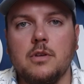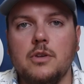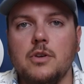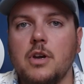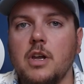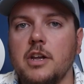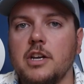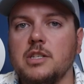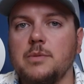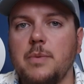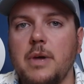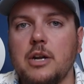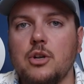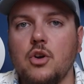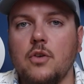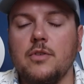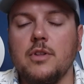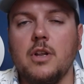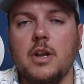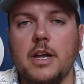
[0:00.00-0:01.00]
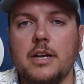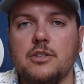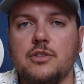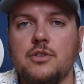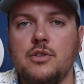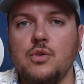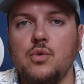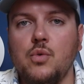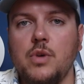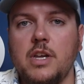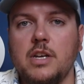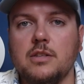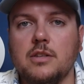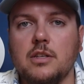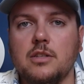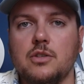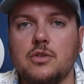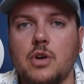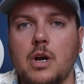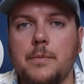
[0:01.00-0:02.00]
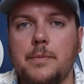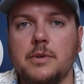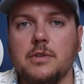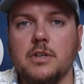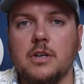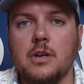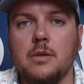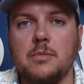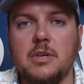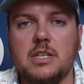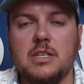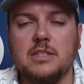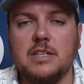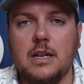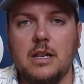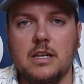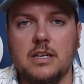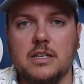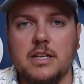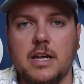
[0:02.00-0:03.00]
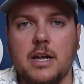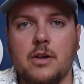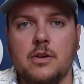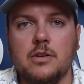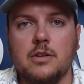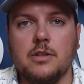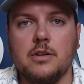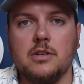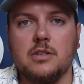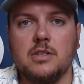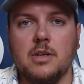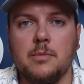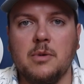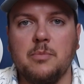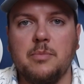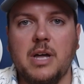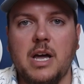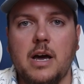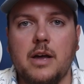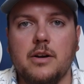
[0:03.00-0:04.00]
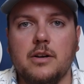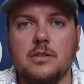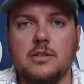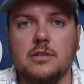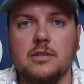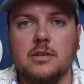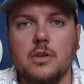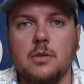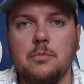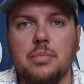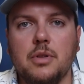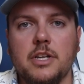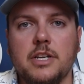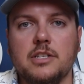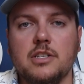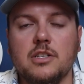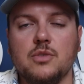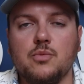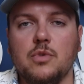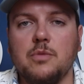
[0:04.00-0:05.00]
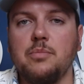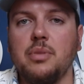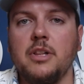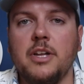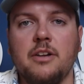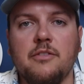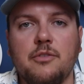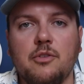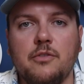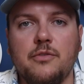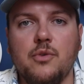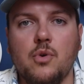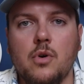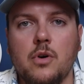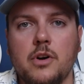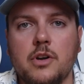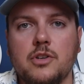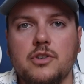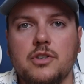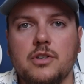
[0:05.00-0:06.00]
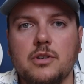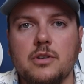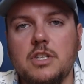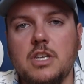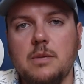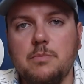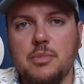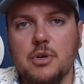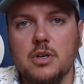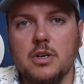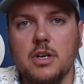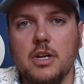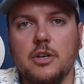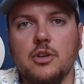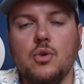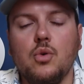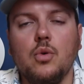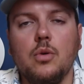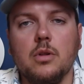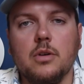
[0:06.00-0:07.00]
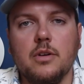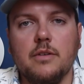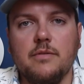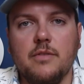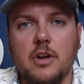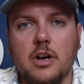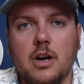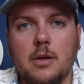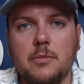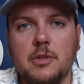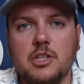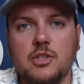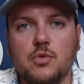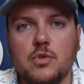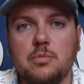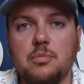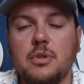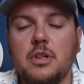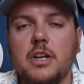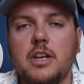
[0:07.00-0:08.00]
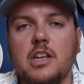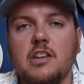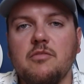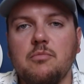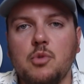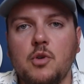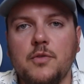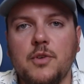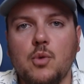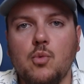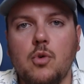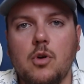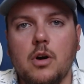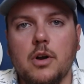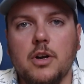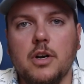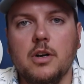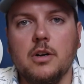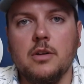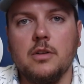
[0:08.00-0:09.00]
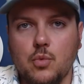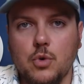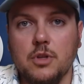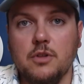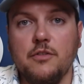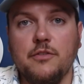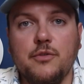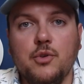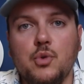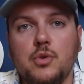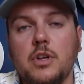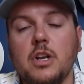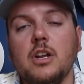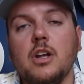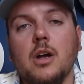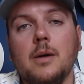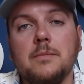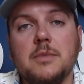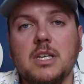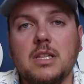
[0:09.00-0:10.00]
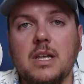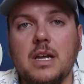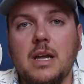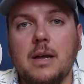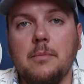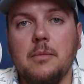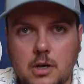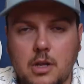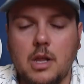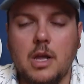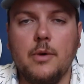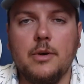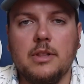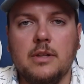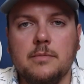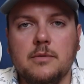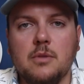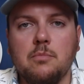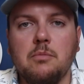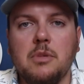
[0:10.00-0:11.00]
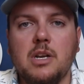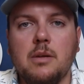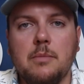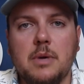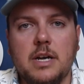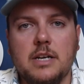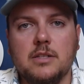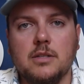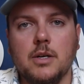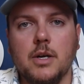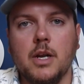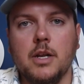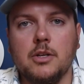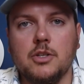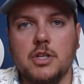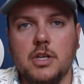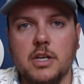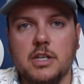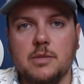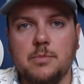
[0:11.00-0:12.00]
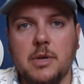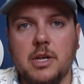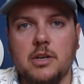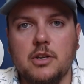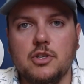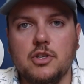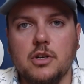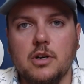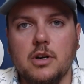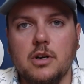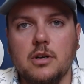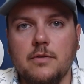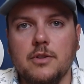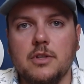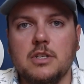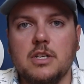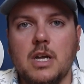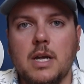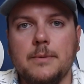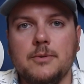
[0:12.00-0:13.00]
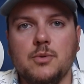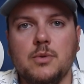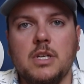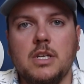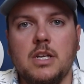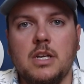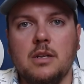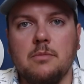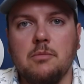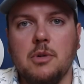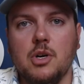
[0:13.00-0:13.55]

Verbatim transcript: you can expect over the next two weeks that stripers are going to be settling down into their summer patterns in places with plentiful forage, deeper and cooler environments with plenty of moving water, where the food can come to them, allowing them to minimize their energy expenditure for the times when they need it